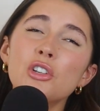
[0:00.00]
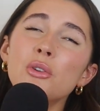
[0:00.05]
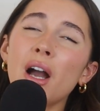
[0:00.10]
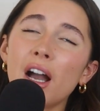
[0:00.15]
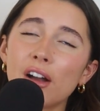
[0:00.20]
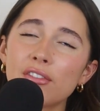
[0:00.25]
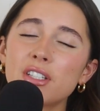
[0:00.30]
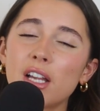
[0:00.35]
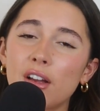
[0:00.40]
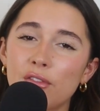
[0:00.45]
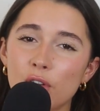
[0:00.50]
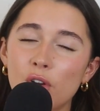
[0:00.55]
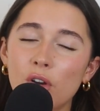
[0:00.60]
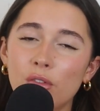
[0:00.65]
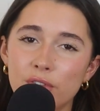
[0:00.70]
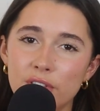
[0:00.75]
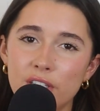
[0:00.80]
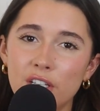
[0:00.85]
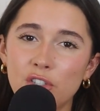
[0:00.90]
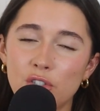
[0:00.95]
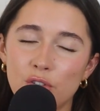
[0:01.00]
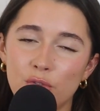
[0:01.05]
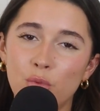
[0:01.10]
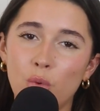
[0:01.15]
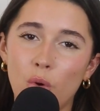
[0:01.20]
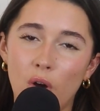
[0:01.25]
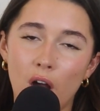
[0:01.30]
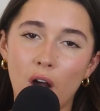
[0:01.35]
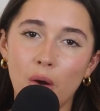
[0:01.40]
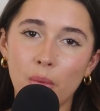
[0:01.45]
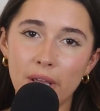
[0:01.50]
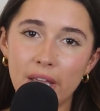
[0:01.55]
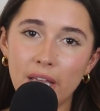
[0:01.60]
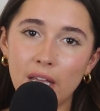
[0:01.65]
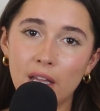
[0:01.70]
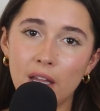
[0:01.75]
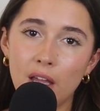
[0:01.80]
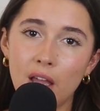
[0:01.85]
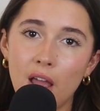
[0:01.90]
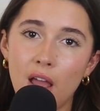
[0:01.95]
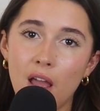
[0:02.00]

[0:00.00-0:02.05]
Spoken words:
have to have the conversation of what are we?